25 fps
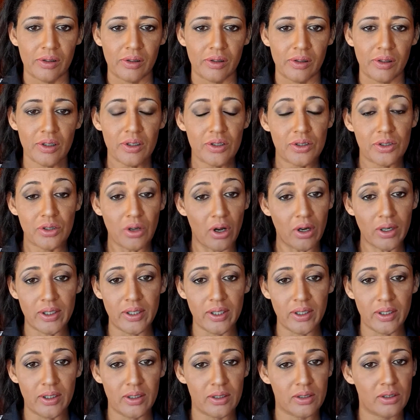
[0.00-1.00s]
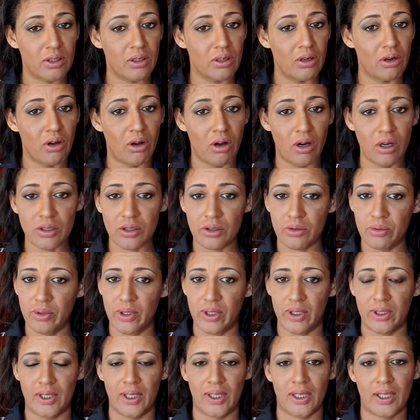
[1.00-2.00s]
Exotic is the last
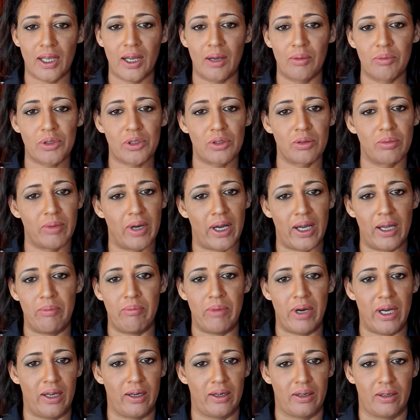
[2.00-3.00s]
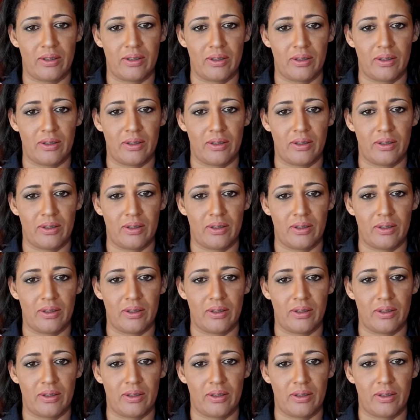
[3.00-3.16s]
word that comes to my mind.